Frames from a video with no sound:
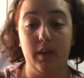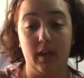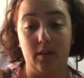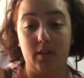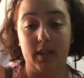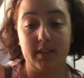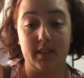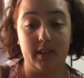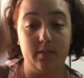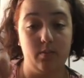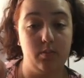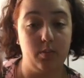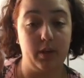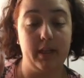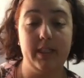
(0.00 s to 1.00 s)
and I write
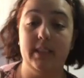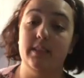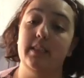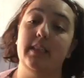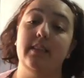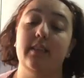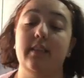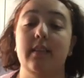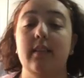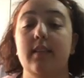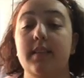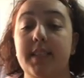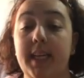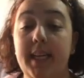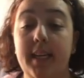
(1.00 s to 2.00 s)
down what I need to get done in
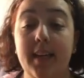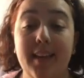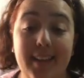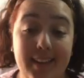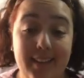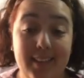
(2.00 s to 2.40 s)
the day.